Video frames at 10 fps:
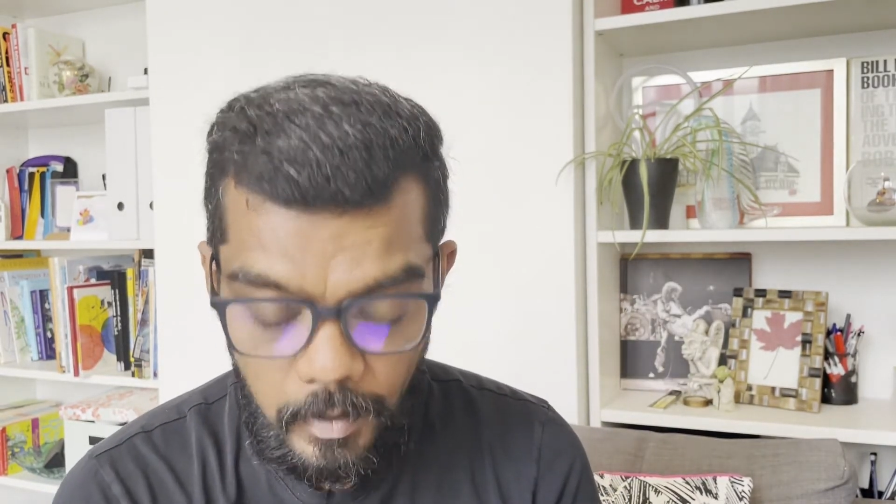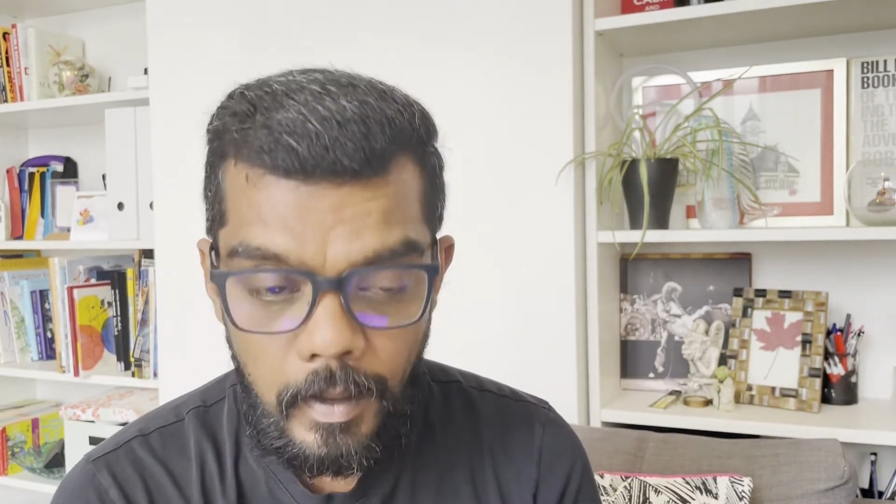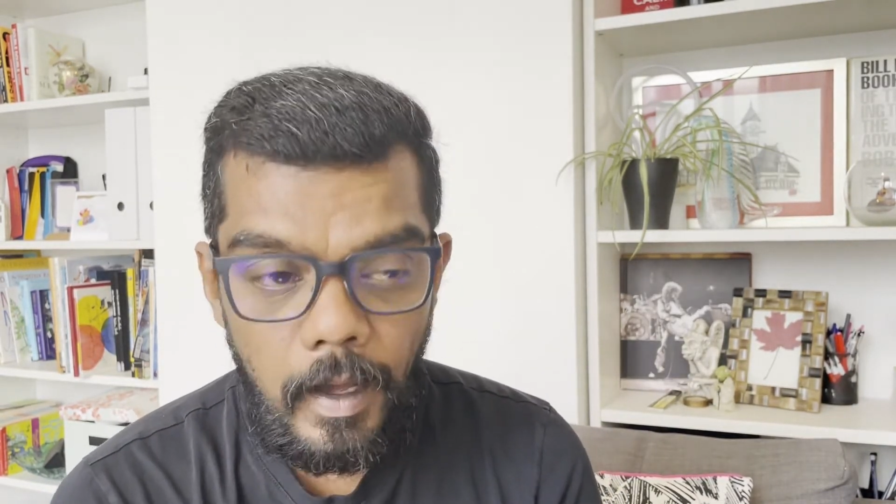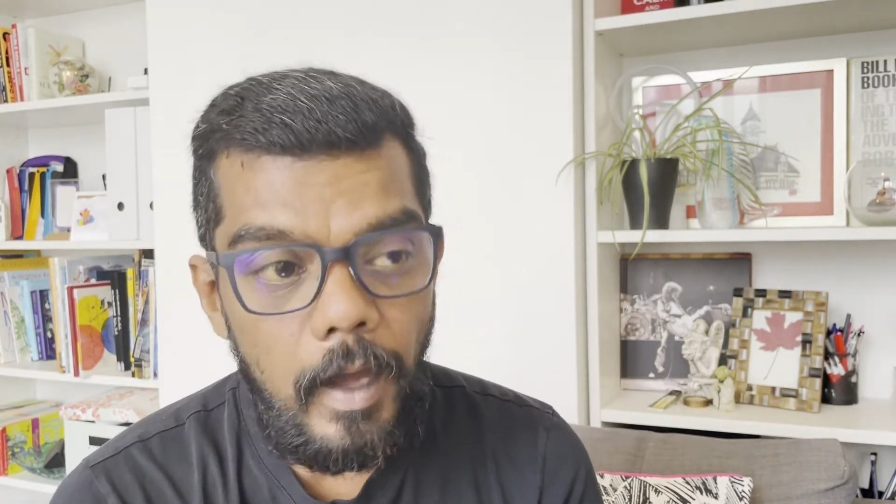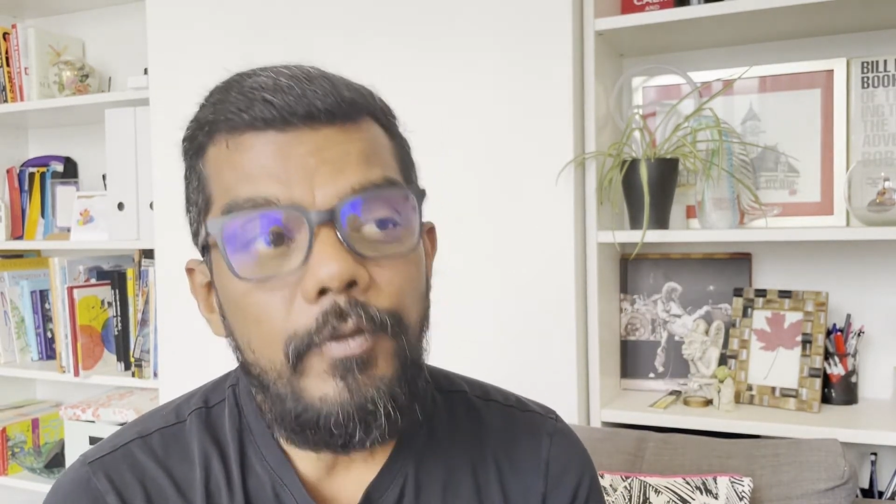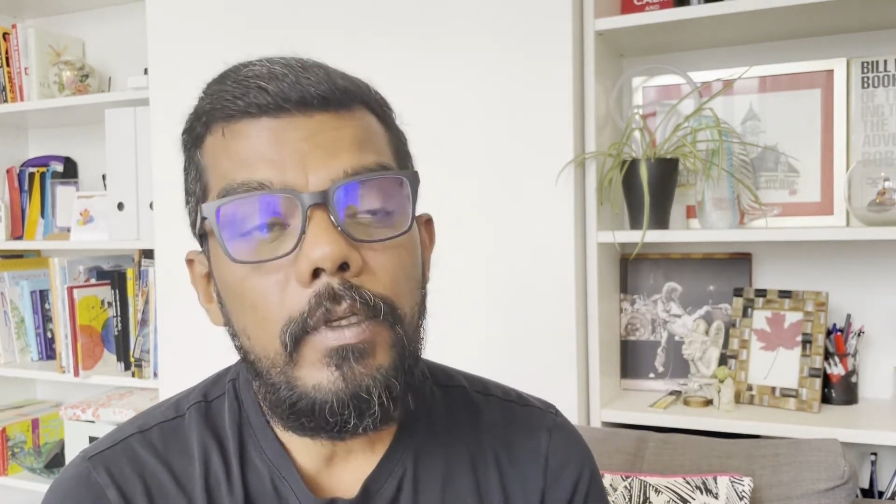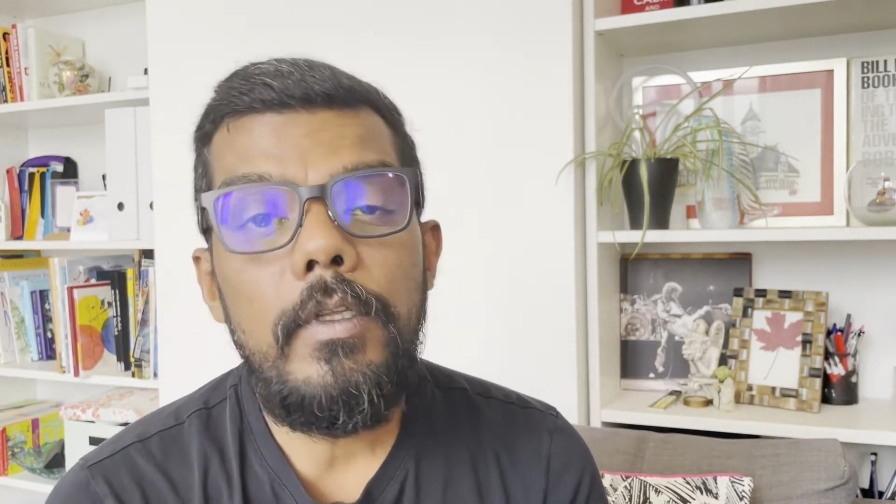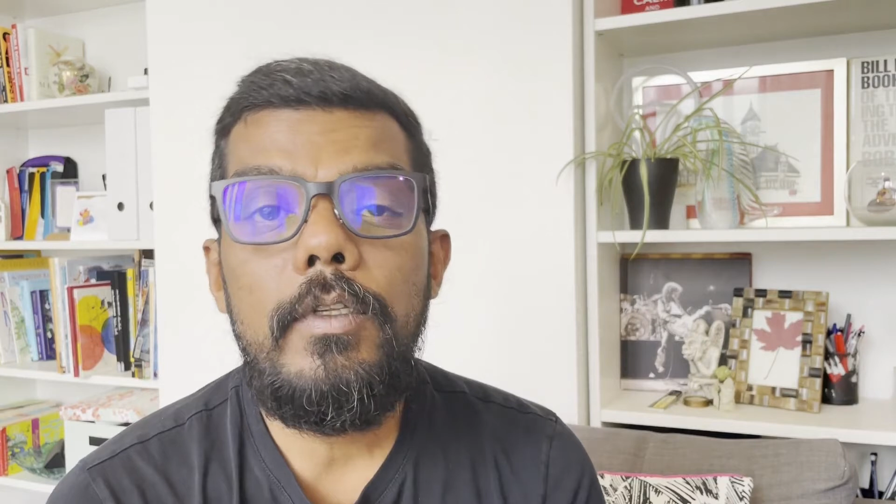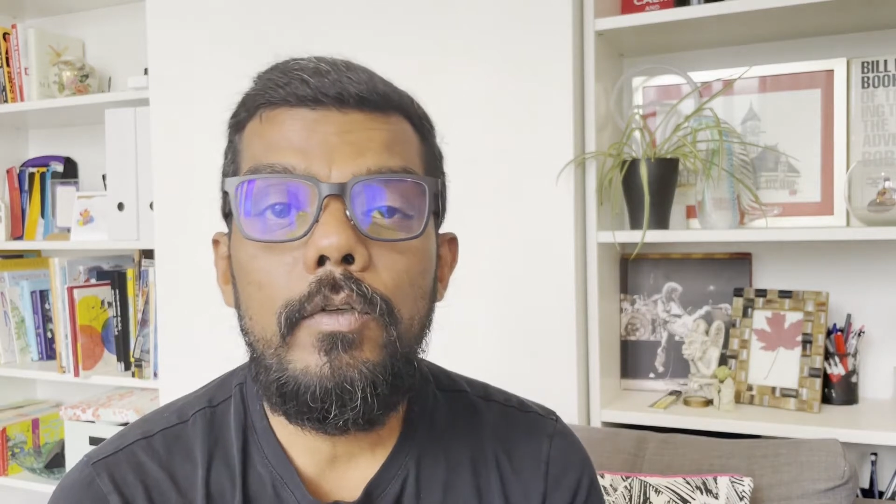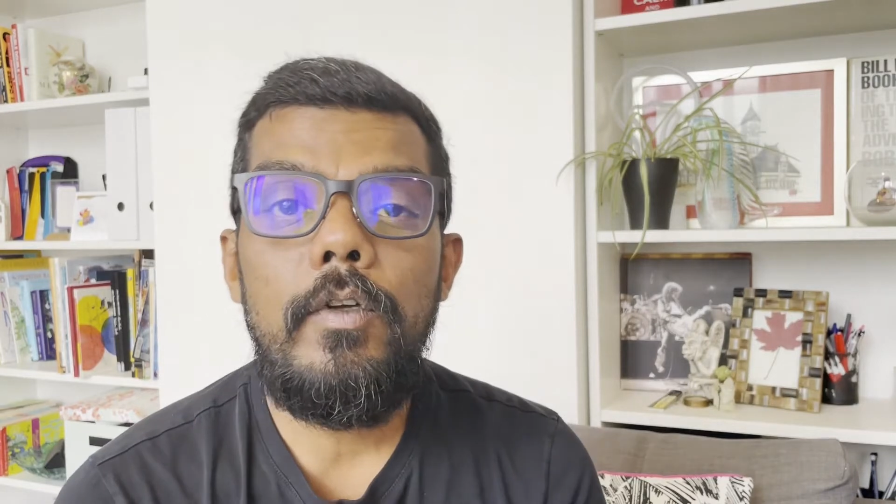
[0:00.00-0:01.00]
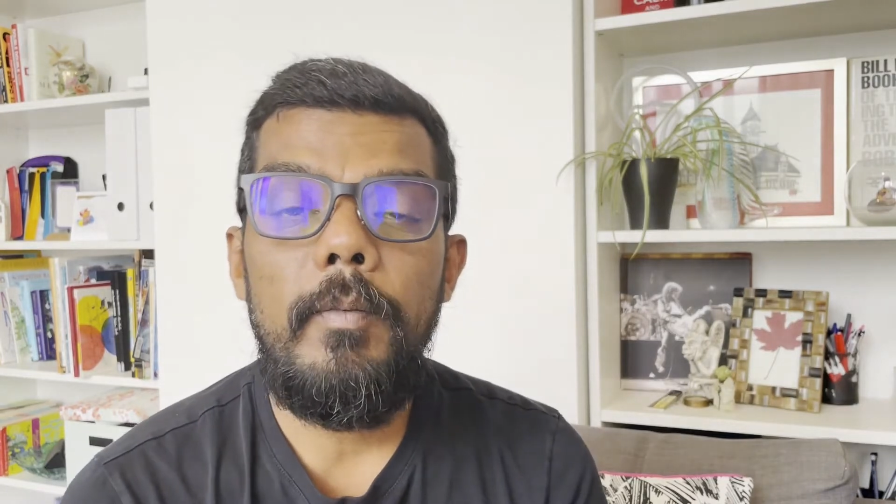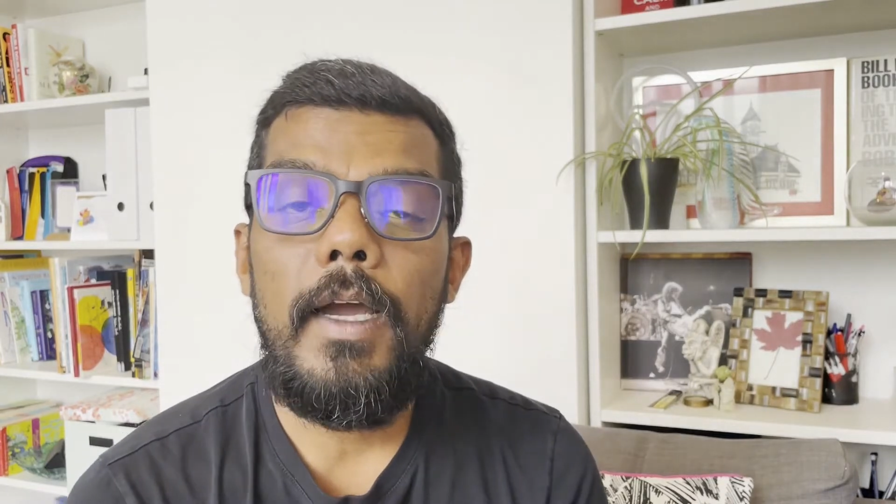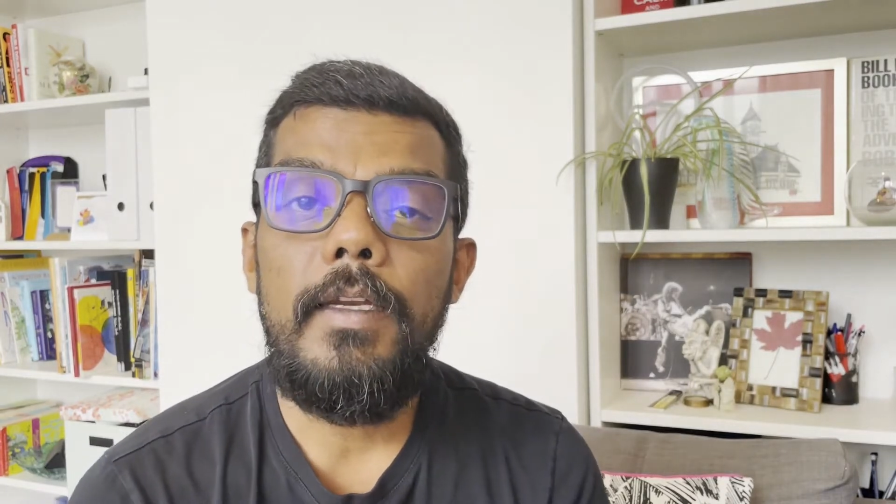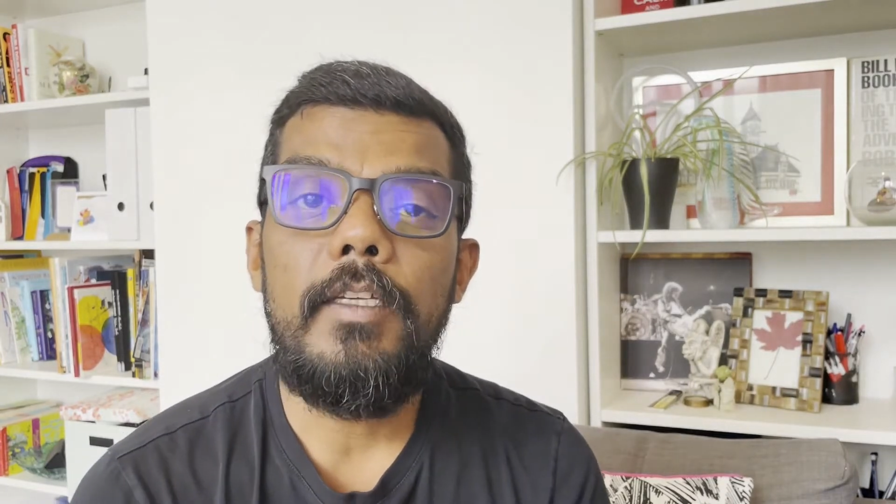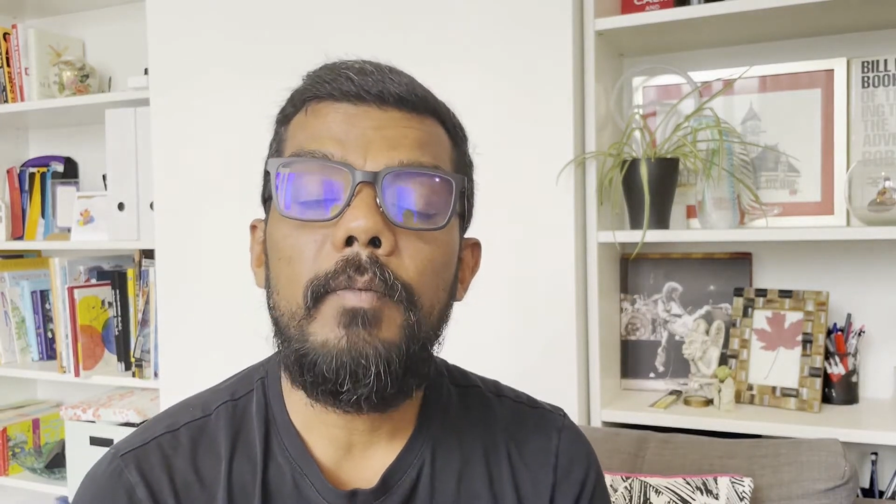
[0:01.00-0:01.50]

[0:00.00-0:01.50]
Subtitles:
After the two reminders,